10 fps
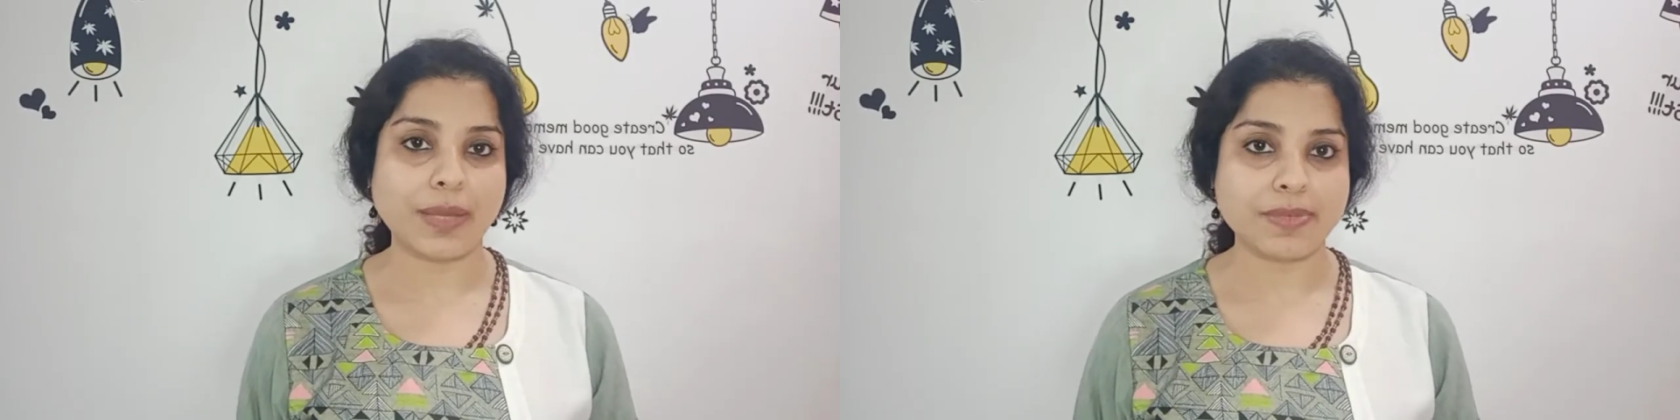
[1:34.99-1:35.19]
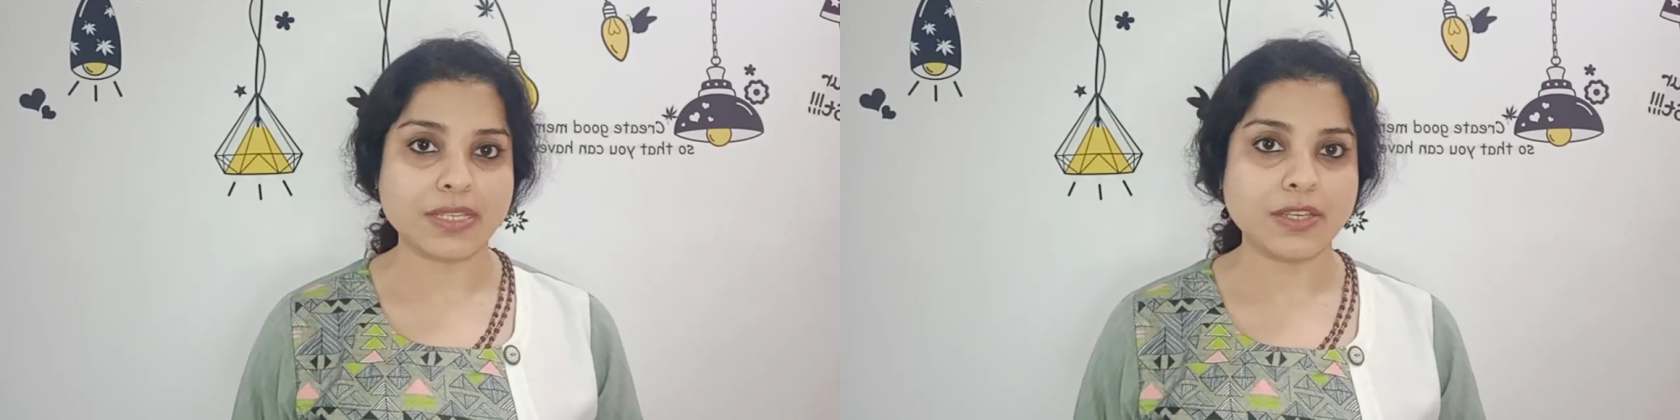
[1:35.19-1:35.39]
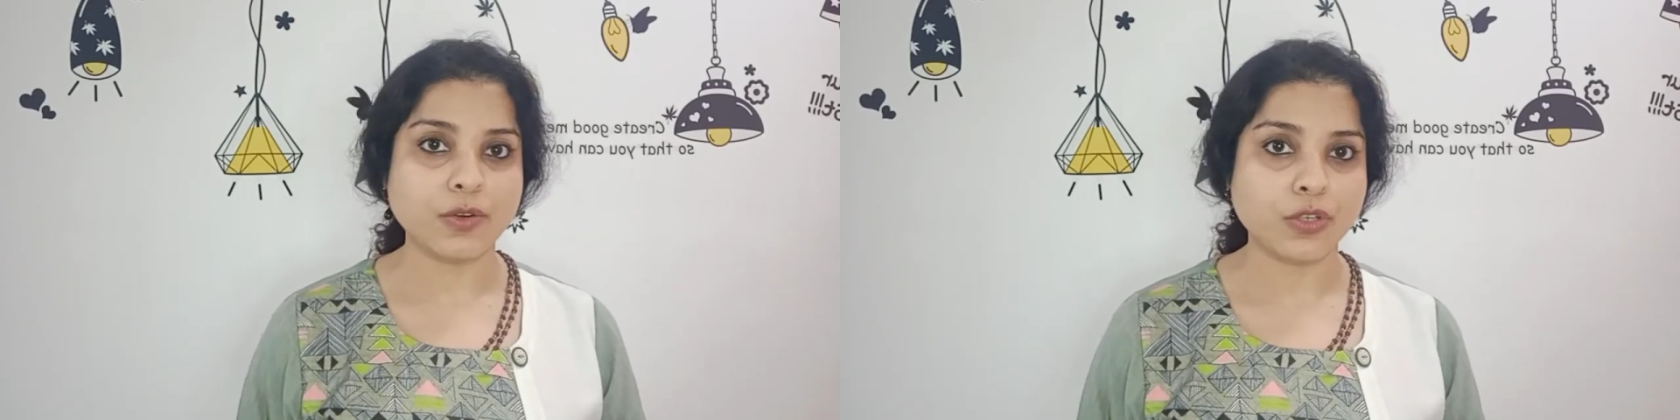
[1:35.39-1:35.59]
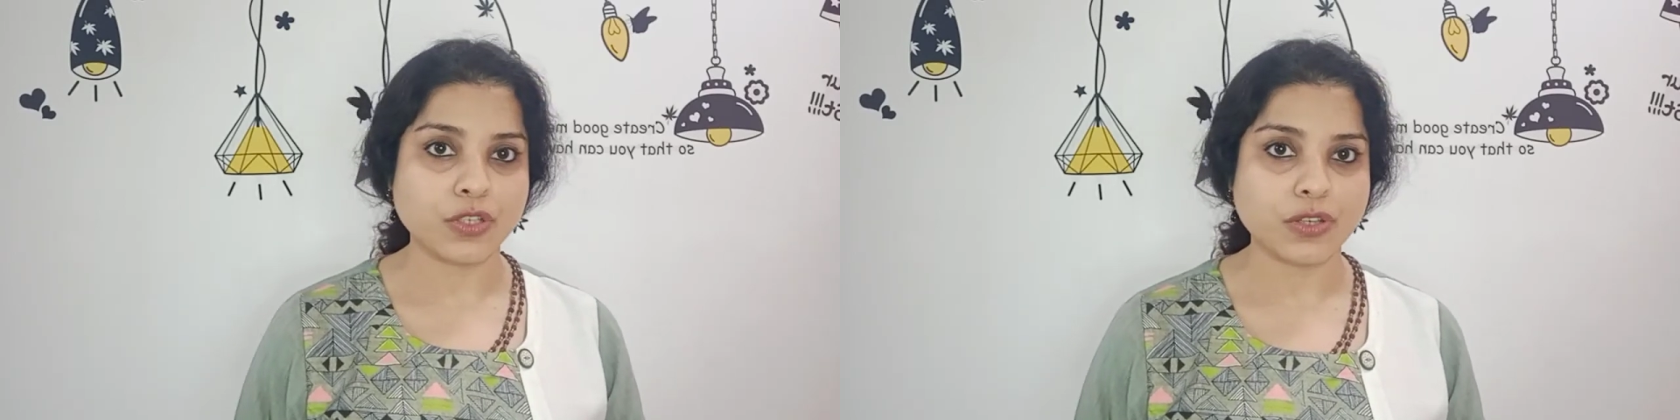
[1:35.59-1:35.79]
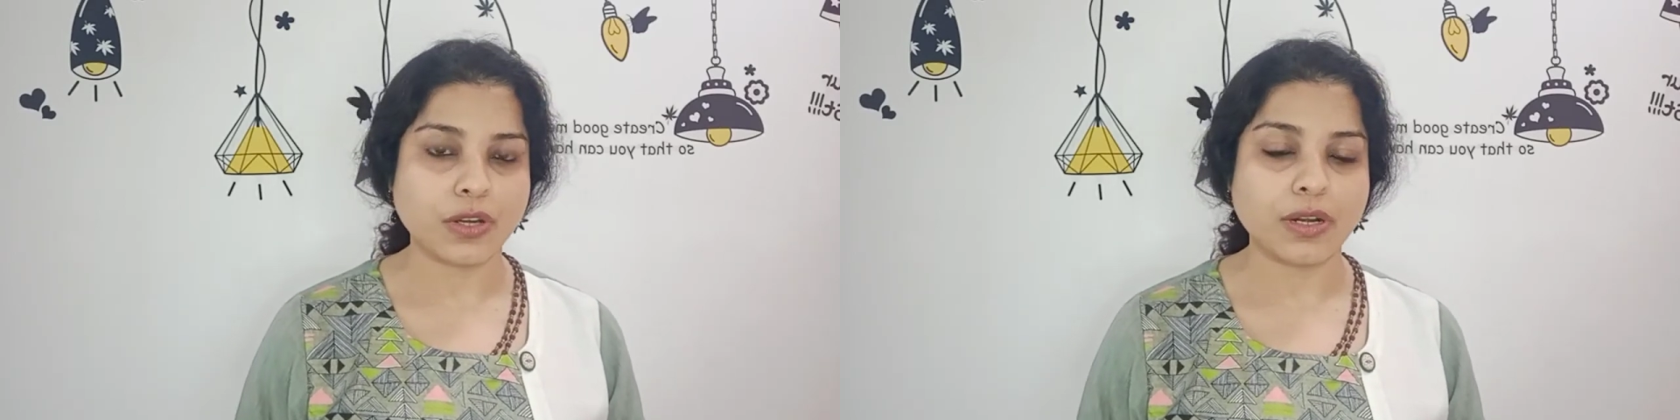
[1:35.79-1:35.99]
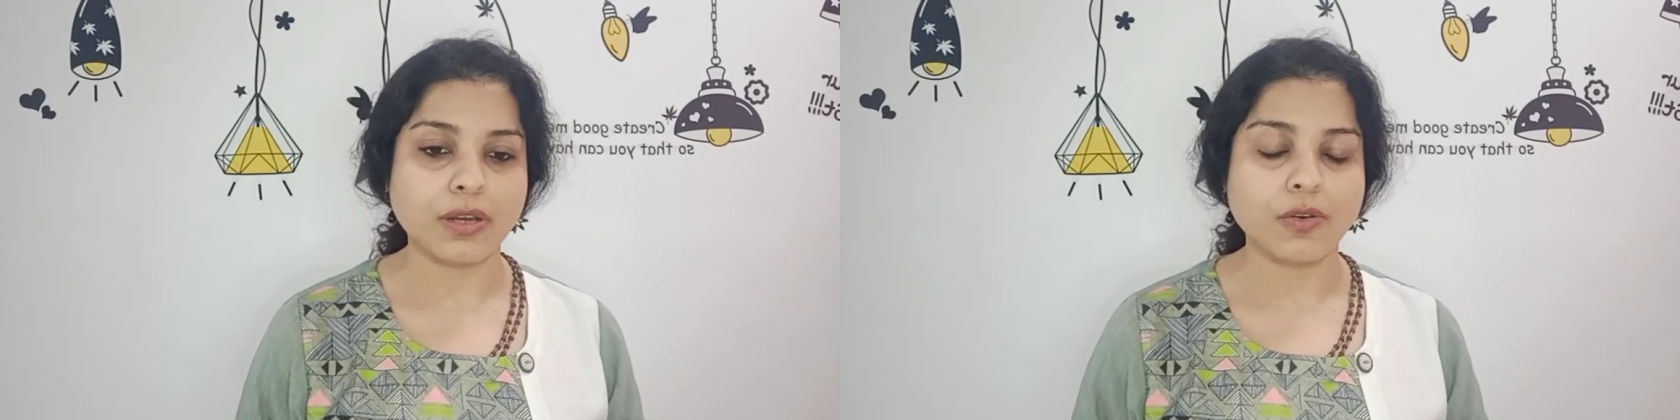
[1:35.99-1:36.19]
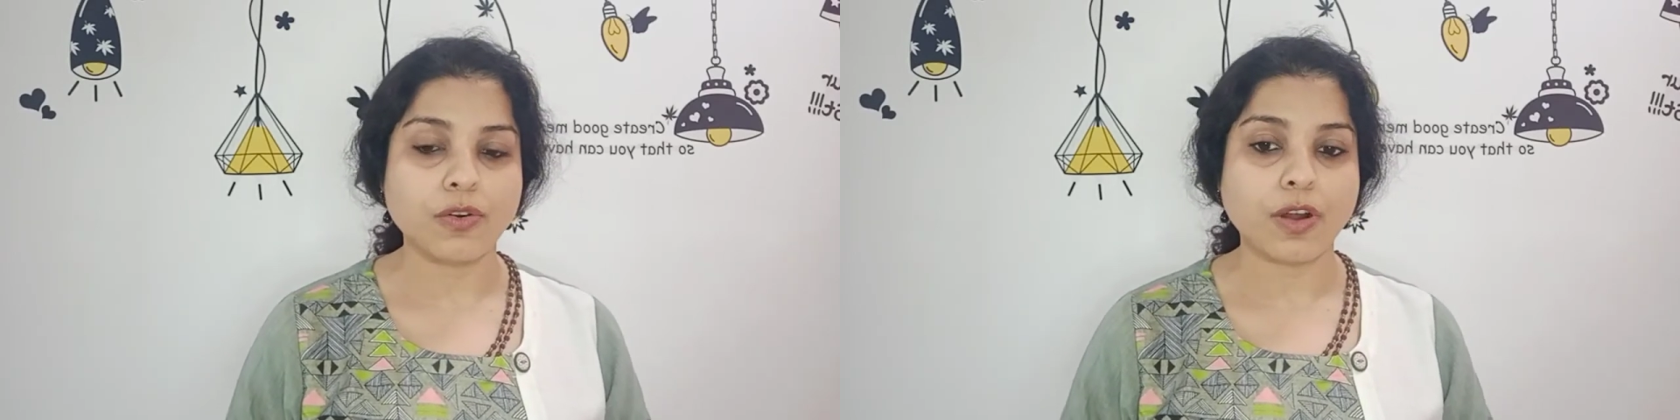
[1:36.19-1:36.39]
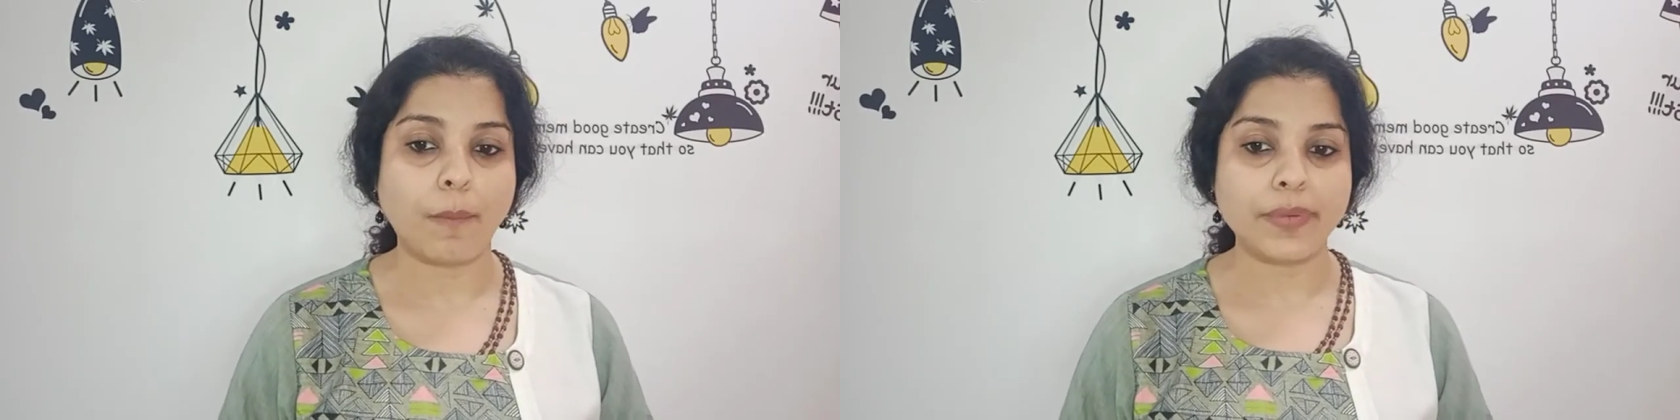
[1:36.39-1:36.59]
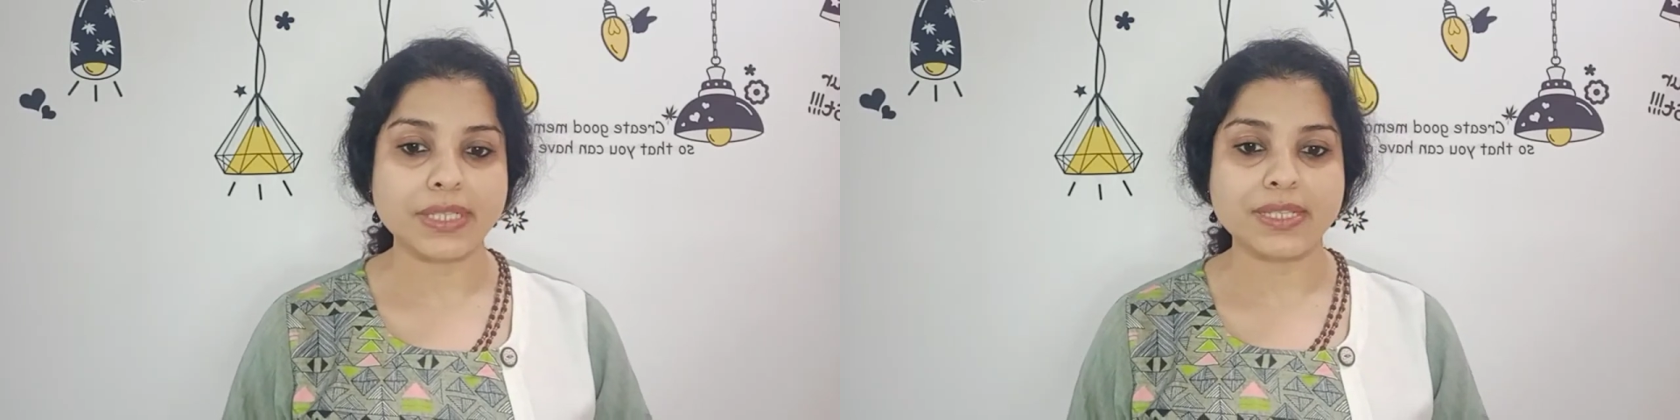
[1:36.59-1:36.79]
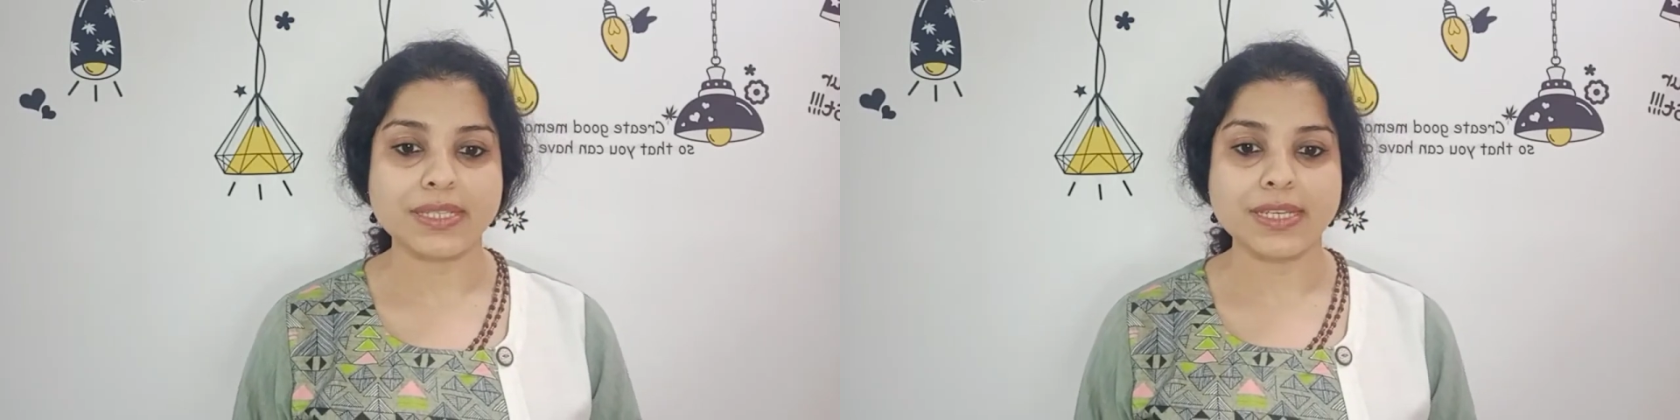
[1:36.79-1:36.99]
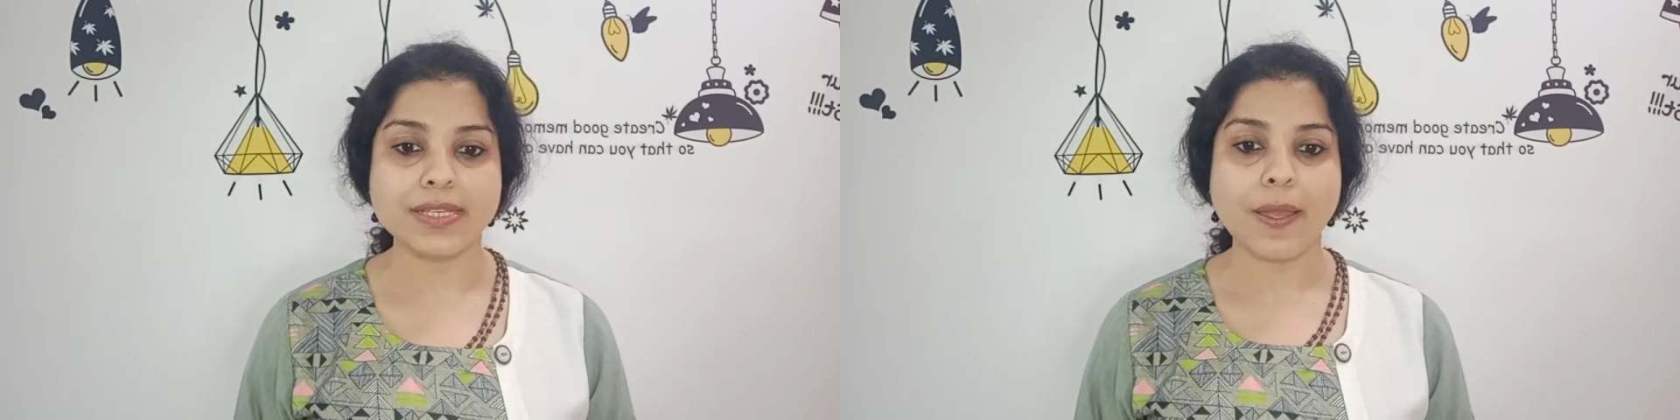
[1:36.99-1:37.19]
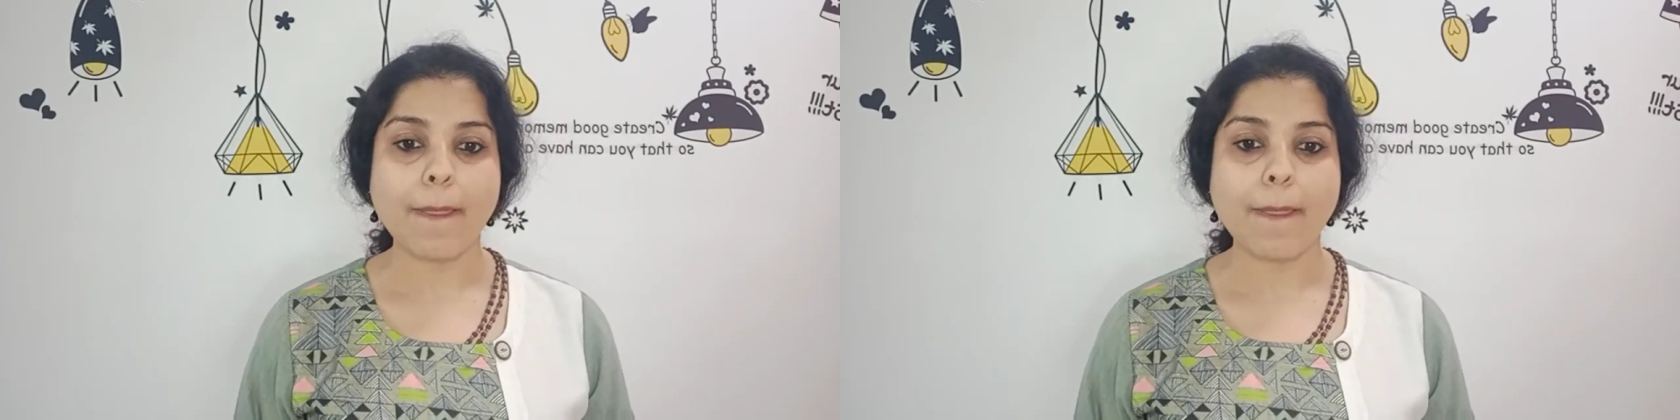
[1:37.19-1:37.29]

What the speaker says: MCC coaches on core competencies.